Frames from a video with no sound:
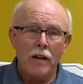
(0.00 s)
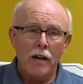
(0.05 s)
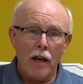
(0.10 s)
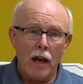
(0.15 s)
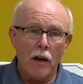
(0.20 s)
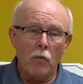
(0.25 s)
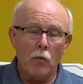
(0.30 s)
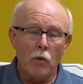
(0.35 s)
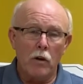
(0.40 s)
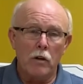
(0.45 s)

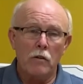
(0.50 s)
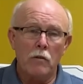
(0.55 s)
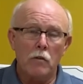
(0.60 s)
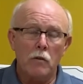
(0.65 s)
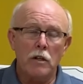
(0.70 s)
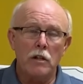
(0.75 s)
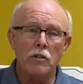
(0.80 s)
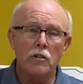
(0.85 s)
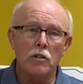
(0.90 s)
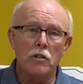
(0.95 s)
And one of the
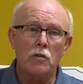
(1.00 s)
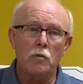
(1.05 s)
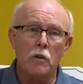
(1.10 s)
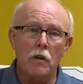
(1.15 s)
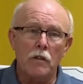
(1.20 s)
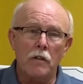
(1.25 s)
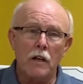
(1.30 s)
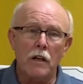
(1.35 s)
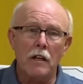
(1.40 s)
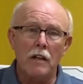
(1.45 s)
reasons we
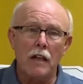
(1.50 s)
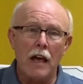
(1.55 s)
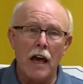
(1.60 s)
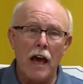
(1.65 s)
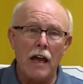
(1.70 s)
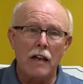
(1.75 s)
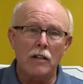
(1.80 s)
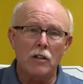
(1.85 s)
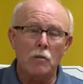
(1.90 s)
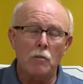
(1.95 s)
think
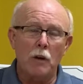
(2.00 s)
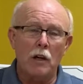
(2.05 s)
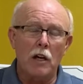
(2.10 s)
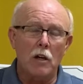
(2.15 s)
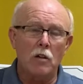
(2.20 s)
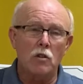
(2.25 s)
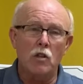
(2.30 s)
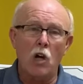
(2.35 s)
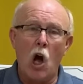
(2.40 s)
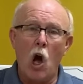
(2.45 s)
that is
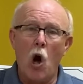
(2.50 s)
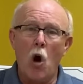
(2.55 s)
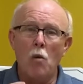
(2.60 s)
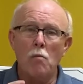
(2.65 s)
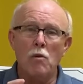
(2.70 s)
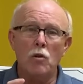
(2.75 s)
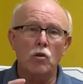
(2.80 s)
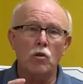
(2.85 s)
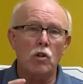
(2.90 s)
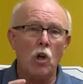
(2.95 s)
because
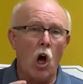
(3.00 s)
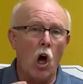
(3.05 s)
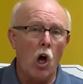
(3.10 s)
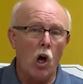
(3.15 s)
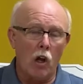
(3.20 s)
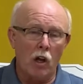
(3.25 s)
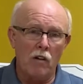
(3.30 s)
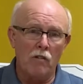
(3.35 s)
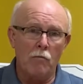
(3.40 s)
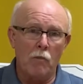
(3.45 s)
almost
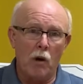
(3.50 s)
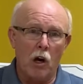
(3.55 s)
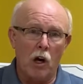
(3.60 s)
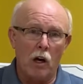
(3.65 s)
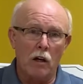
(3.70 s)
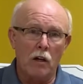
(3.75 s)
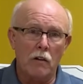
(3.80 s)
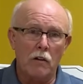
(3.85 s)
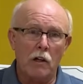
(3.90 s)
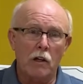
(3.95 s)
all of
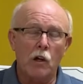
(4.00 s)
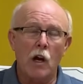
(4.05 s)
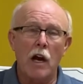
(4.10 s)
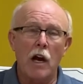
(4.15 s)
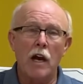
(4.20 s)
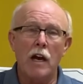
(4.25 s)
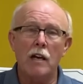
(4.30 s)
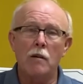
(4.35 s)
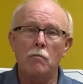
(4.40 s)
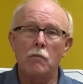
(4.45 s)
Mark, the
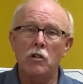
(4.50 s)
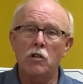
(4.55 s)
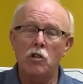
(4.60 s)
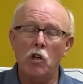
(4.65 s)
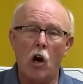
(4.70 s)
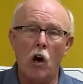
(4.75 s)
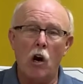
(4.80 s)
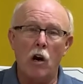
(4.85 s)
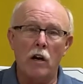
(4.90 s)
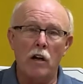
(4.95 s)
great
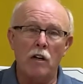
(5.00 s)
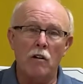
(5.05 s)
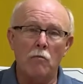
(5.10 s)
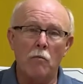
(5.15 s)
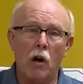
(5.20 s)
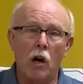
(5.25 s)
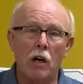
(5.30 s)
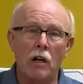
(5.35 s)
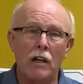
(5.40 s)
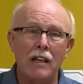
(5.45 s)
majority of
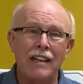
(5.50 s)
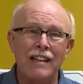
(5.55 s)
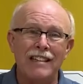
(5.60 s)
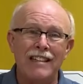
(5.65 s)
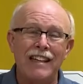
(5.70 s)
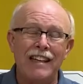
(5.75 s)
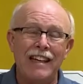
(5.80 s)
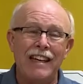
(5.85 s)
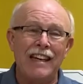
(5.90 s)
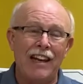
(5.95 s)
Mark,
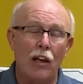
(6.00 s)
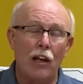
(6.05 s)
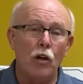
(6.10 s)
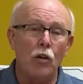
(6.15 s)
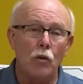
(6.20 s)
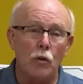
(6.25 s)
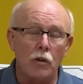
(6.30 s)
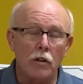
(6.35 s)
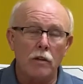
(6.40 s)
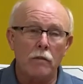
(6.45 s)
is in
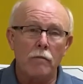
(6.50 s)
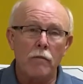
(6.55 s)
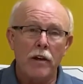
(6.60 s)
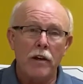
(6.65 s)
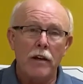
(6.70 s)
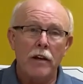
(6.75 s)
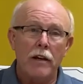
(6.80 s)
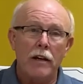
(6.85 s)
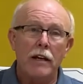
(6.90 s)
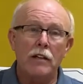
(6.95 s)
Luke.
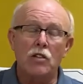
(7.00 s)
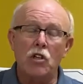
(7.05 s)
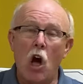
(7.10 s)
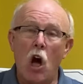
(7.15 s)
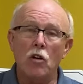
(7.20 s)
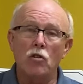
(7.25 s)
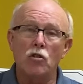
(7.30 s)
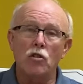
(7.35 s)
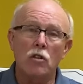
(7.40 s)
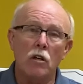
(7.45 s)
It's
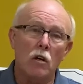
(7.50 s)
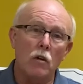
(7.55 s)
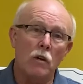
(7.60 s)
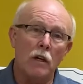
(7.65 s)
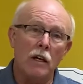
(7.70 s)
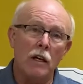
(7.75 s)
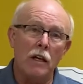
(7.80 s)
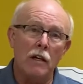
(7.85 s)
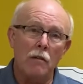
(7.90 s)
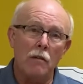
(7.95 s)
also
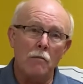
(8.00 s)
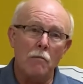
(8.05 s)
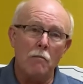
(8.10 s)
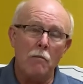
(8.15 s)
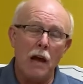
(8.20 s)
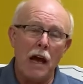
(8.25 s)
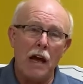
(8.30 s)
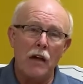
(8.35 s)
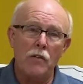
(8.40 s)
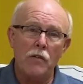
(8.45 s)
in
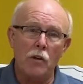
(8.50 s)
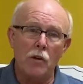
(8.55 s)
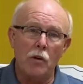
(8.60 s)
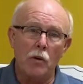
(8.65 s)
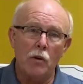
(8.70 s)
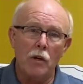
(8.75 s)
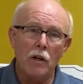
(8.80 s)
Matthew.